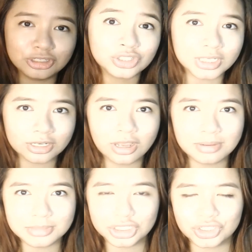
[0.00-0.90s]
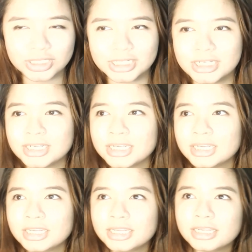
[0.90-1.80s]
your trigonometry,
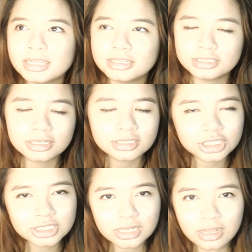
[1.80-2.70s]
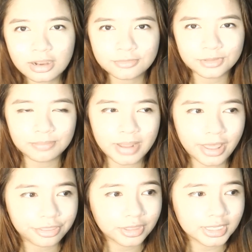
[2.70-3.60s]
and just a lot of the
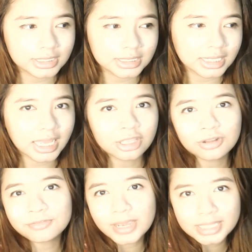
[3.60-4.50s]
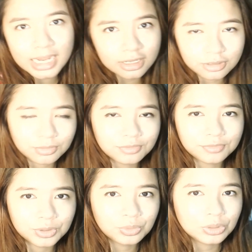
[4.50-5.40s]
math things. Again, you'll find that in the
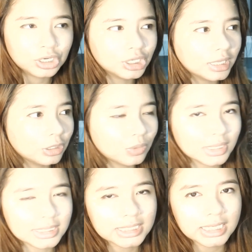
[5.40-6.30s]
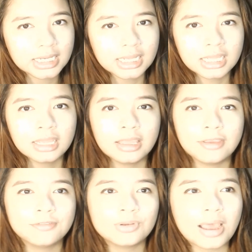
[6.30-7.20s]
review word. You can see
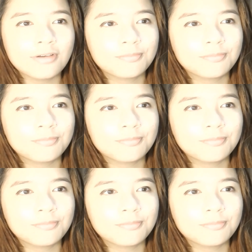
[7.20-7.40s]
if you